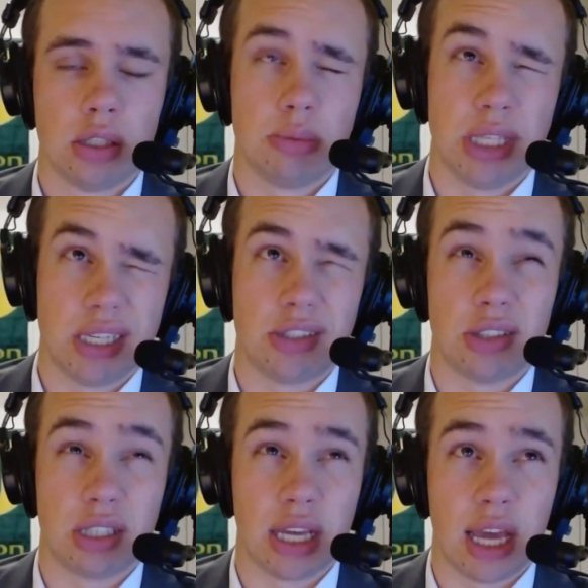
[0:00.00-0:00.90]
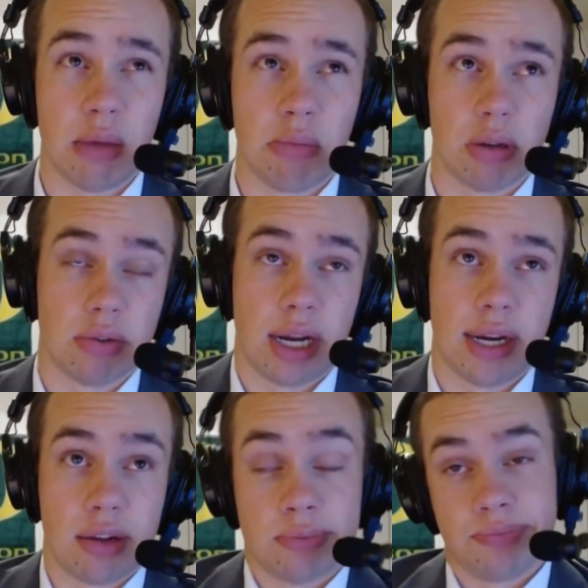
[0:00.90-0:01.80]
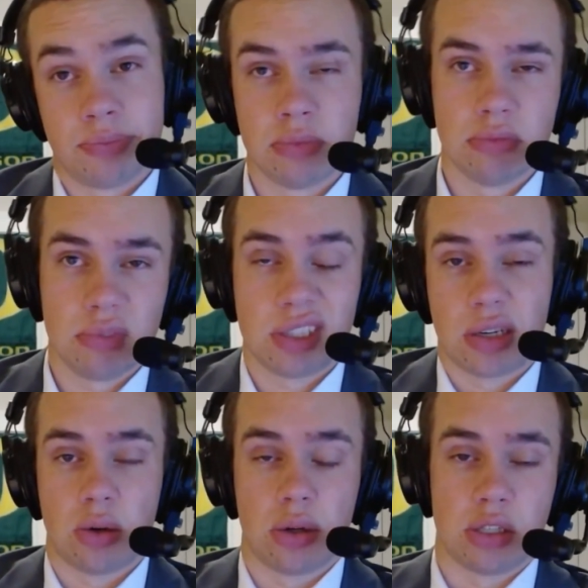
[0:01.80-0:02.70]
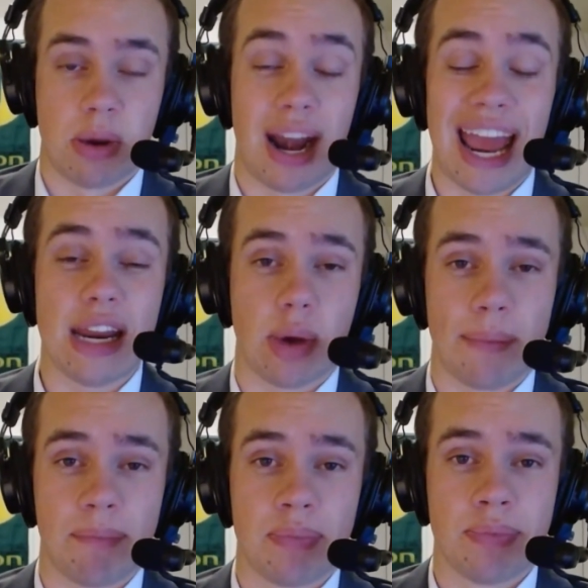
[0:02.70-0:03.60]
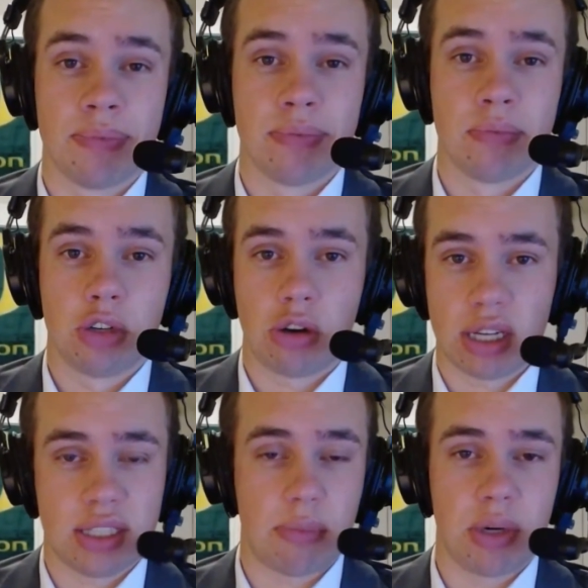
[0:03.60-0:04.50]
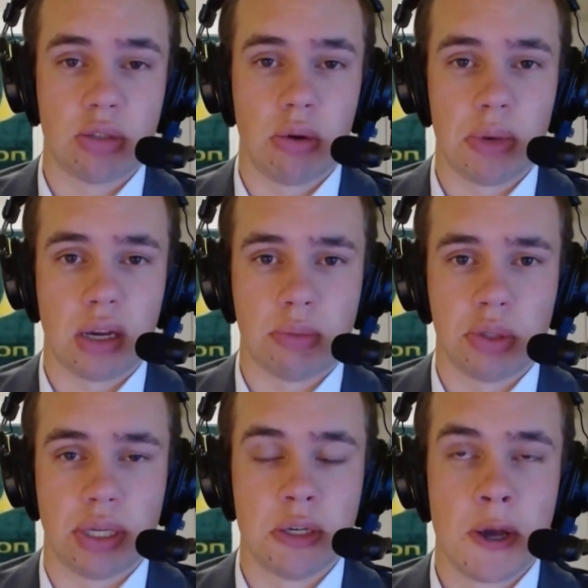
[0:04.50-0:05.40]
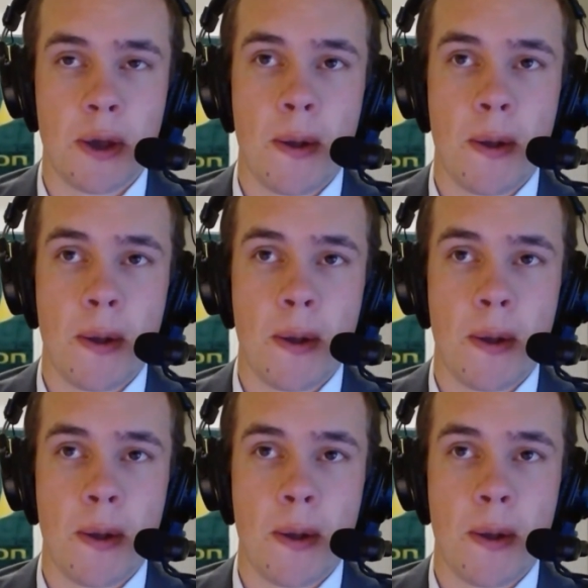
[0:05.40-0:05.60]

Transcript: Should be an interesting game, but right now, looks like Oregon's better. Anyway. Cross that bridge when we come to it.